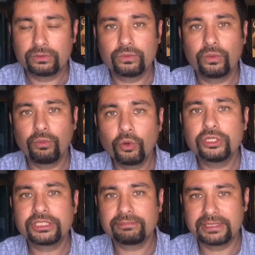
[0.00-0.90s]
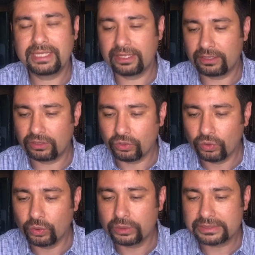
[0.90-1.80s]
We worship together, the
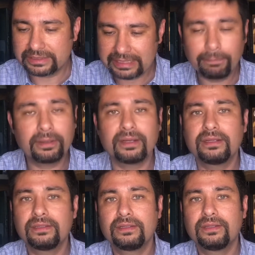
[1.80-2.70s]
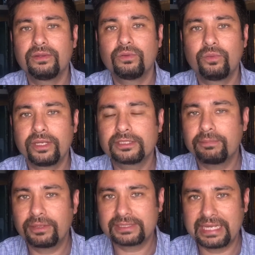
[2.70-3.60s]
Lord's Supper we are to
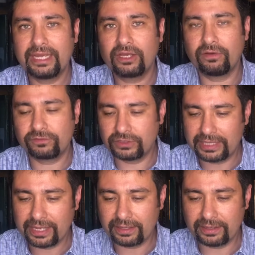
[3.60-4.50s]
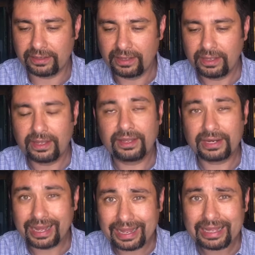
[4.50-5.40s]
partake of together. And
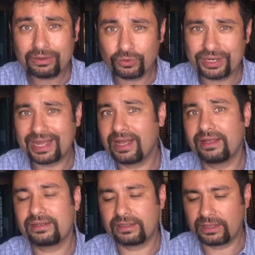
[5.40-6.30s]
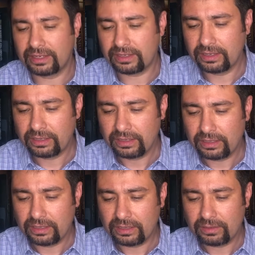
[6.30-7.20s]
I would add that
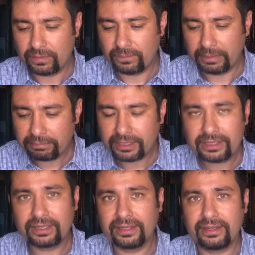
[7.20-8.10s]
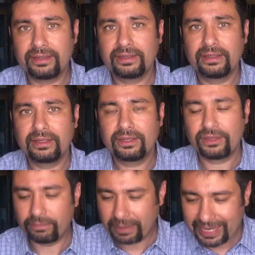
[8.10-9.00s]
biblically,
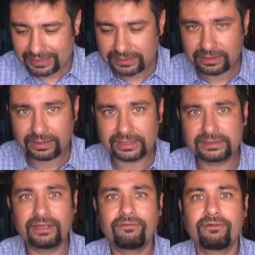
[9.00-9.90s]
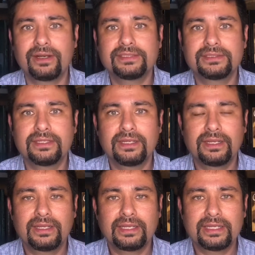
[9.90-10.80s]
the pattern that's set for us,
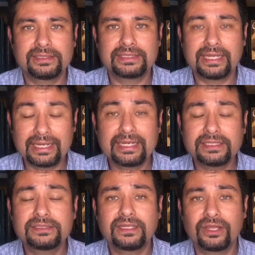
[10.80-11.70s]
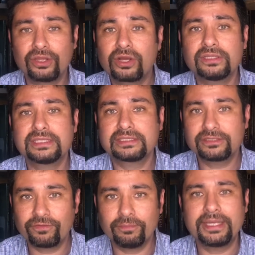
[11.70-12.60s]
it's, it is in the context
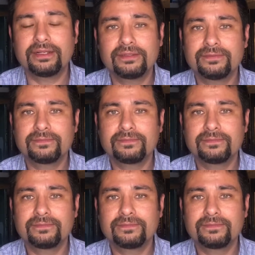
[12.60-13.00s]
of a meal.